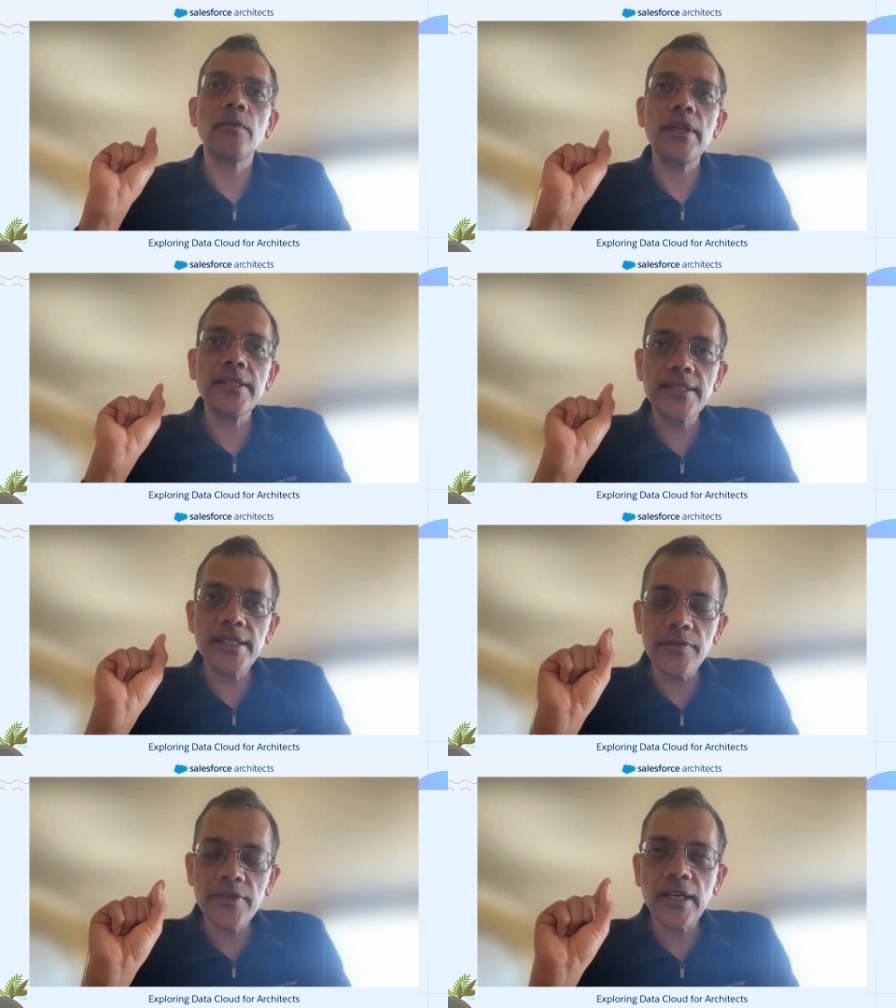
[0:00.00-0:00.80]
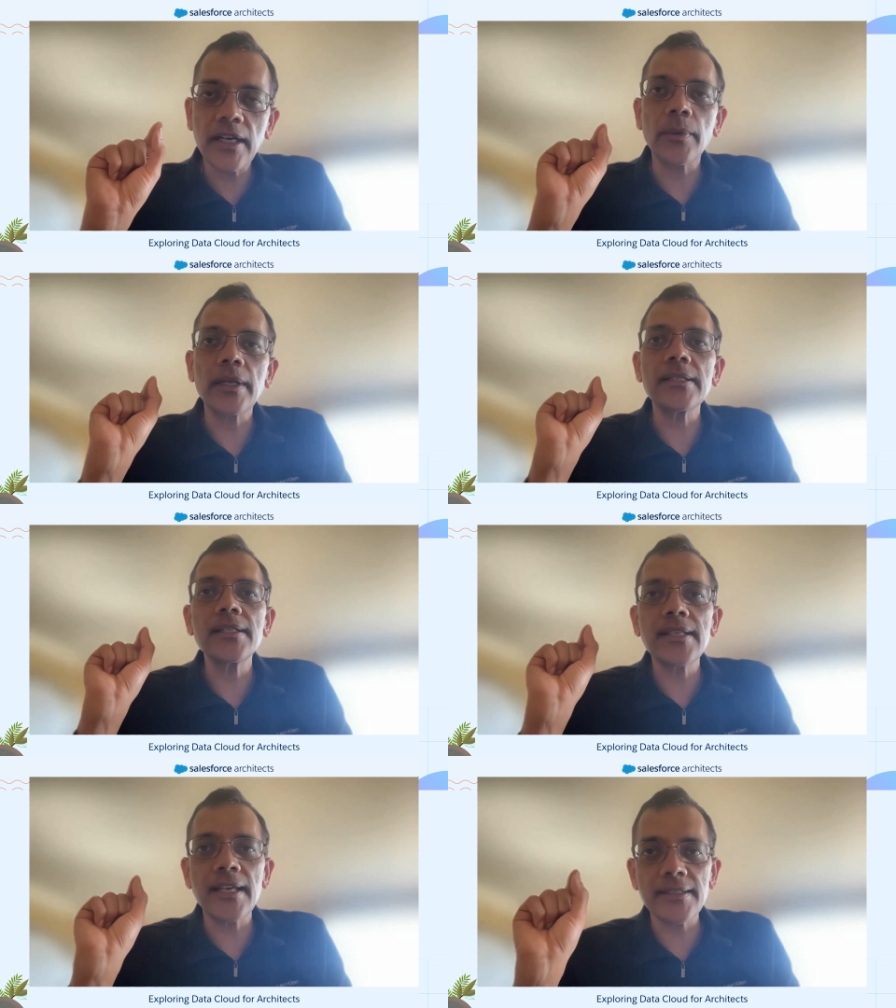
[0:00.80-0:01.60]
Is it service cloud? Is
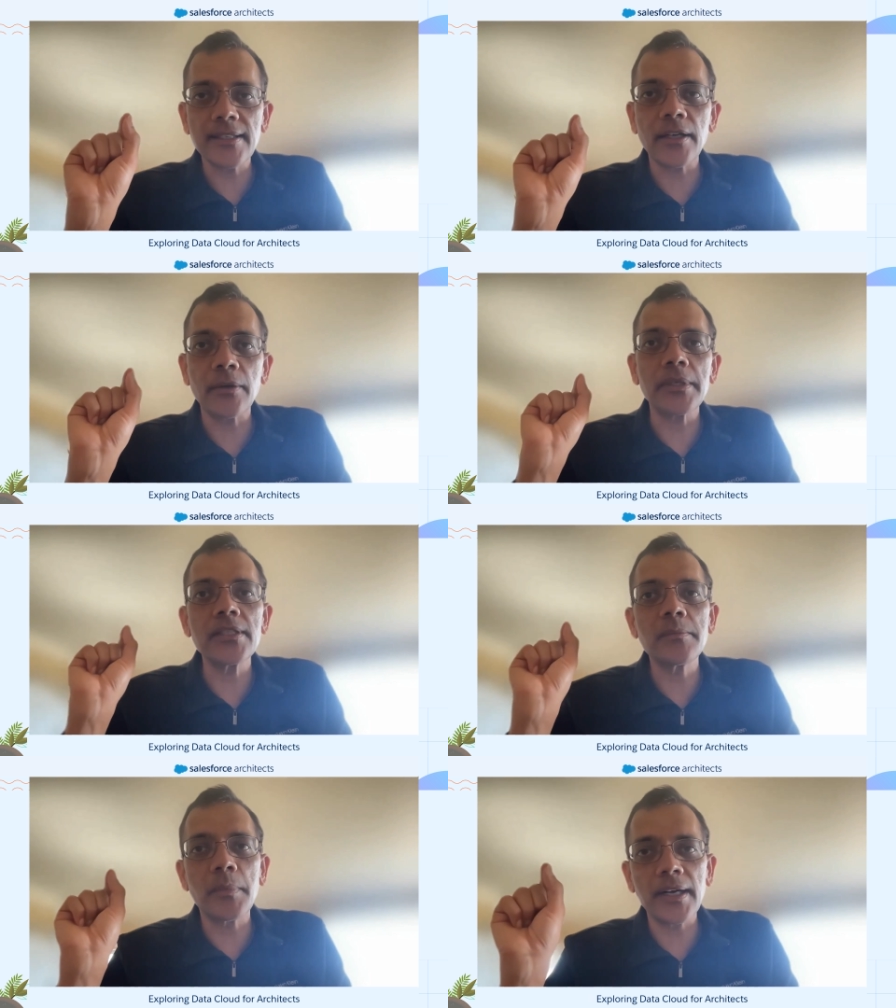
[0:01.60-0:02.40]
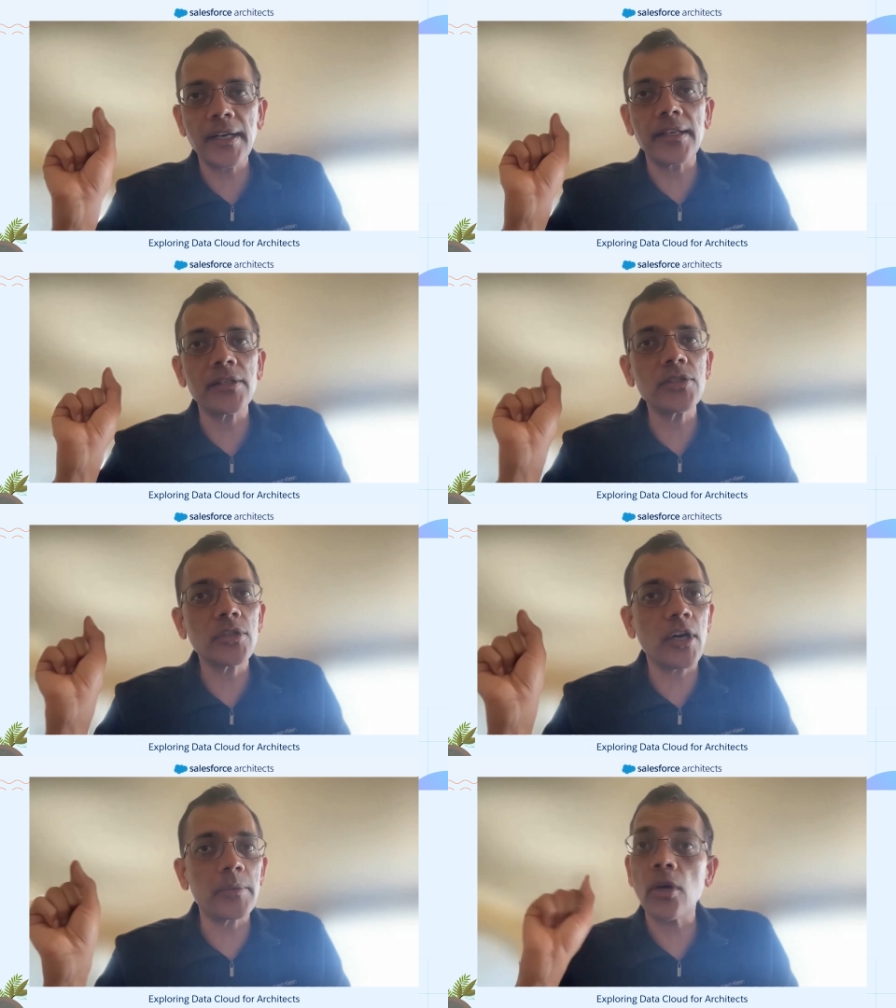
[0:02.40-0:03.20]
it sales cloud? Is it marketing? Is it
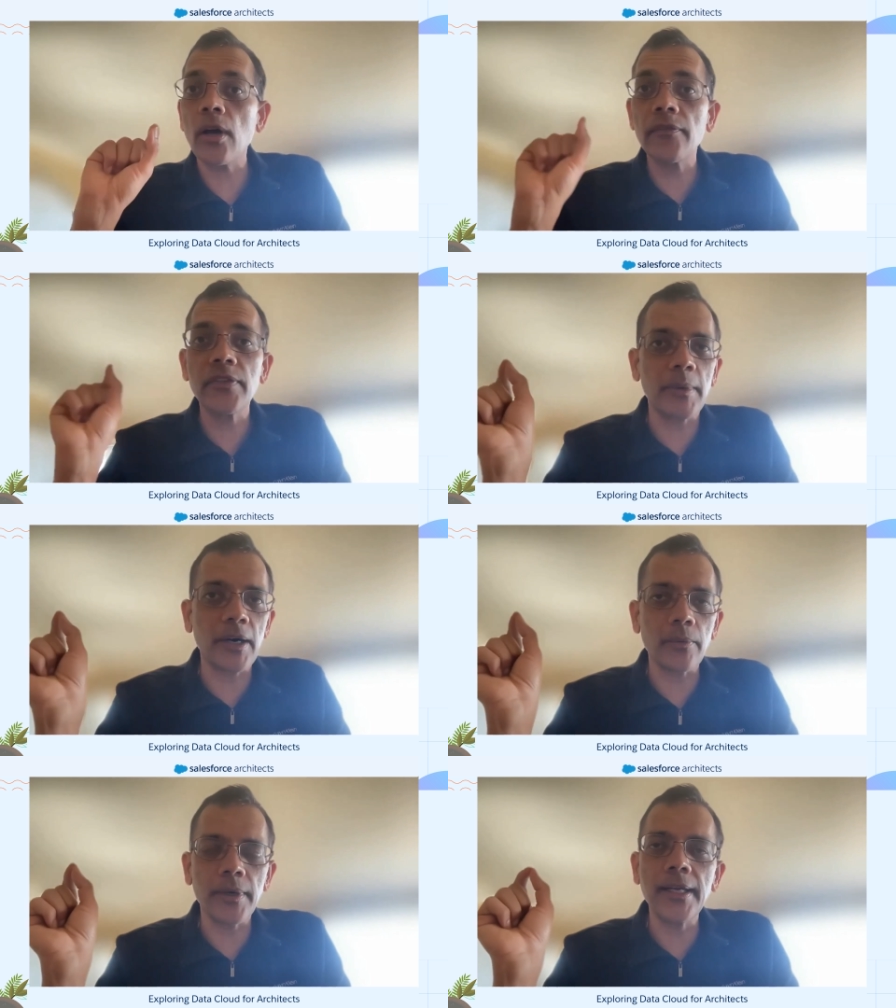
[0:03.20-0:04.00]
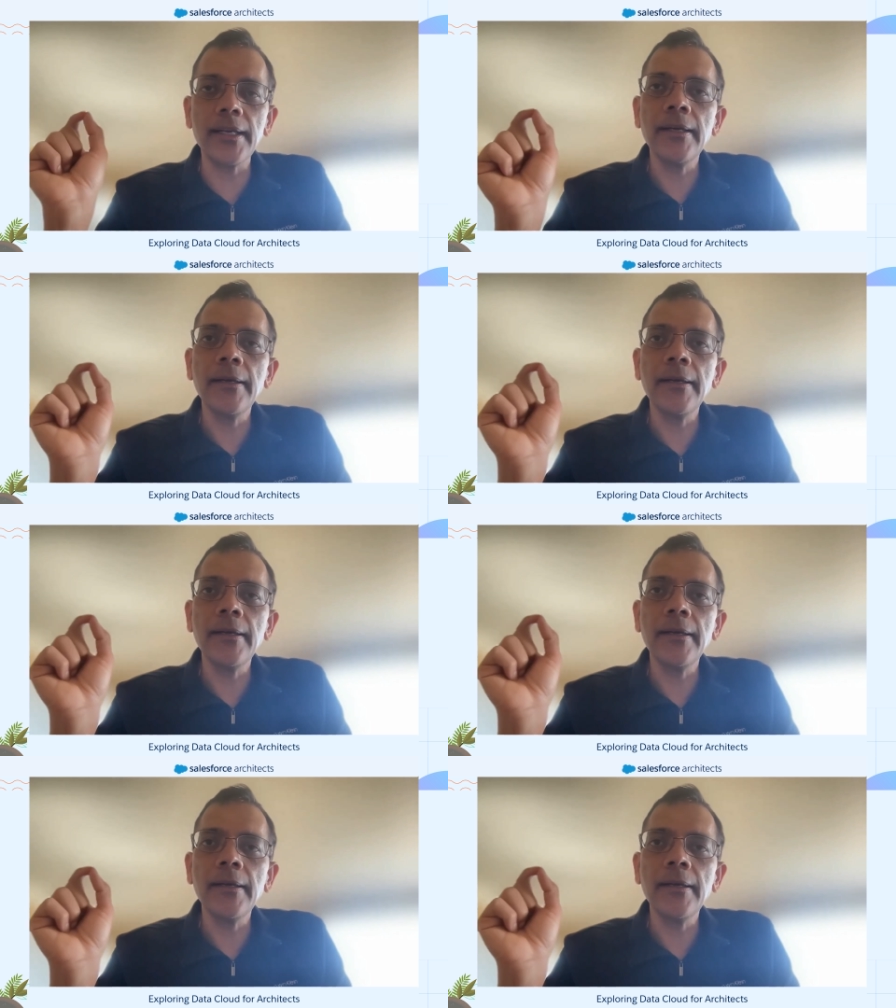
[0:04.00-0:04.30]
commerce? All of the above, right?